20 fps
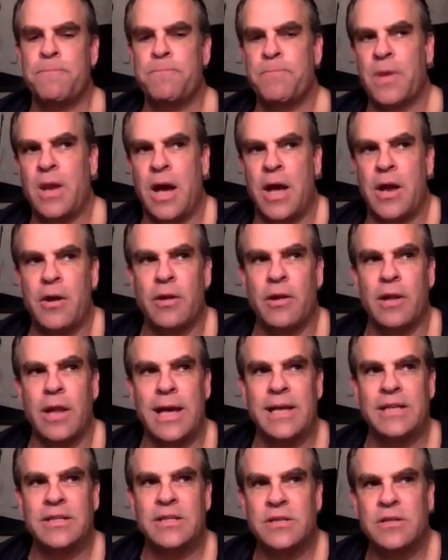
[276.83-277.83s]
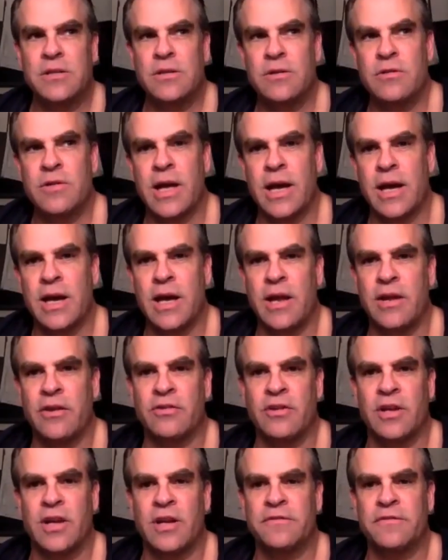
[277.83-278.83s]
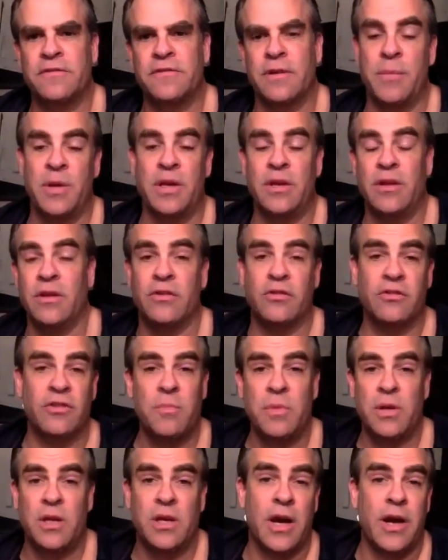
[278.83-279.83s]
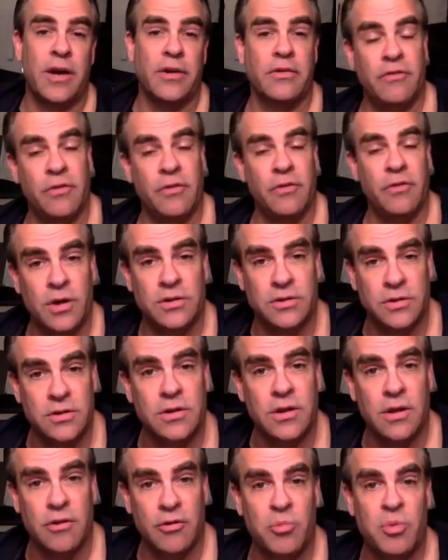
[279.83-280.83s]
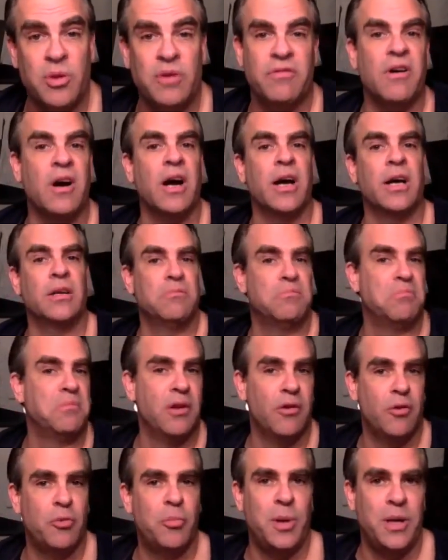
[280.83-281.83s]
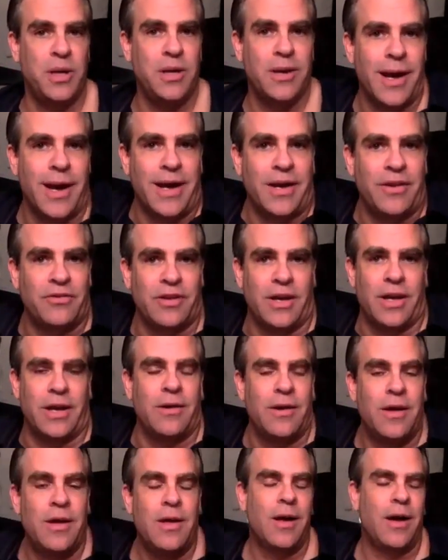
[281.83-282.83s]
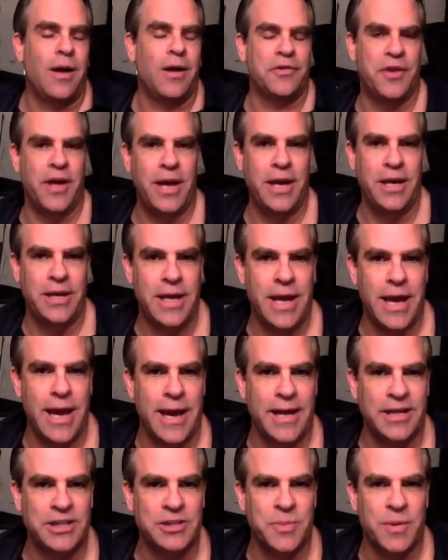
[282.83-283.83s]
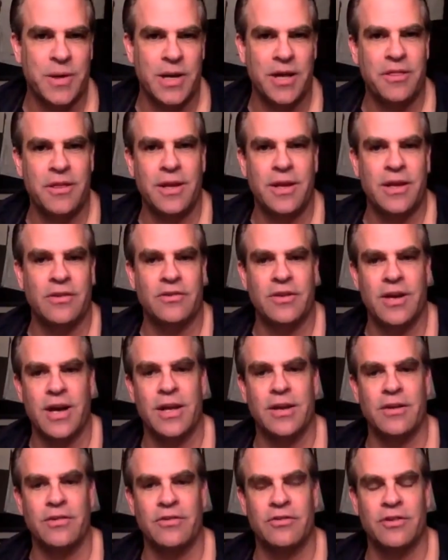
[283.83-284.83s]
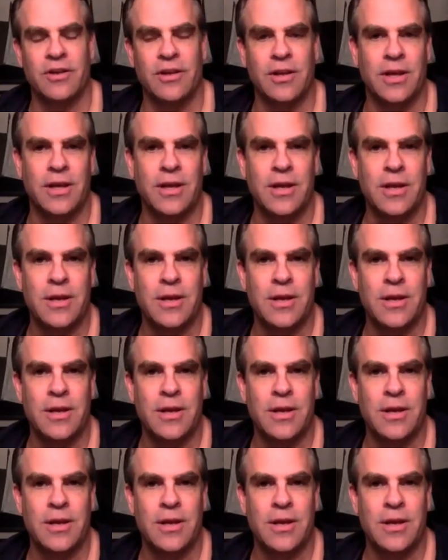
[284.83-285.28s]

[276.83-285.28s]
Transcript: I don't like to do that kind of stuff. I mean, you could send me cash if you want to. That would be fine. It would be nice. I'll take cash, but I think it's kind of silly.